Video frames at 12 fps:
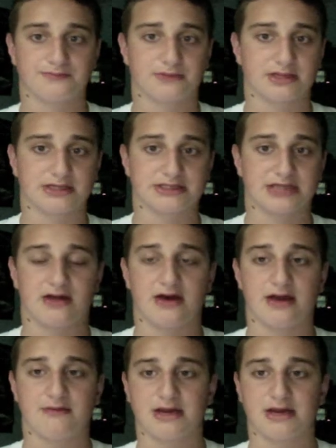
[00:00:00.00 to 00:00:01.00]
it's not a
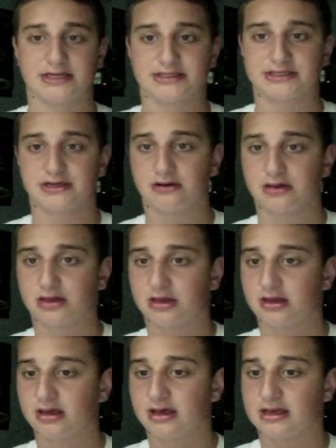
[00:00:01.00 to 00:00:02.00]
lot of money, so
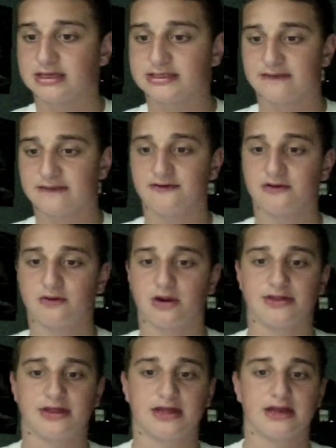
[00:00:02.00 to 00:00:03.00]
definitely
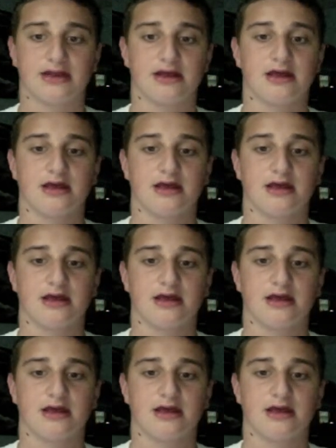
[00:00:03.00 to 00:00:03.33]
worth it.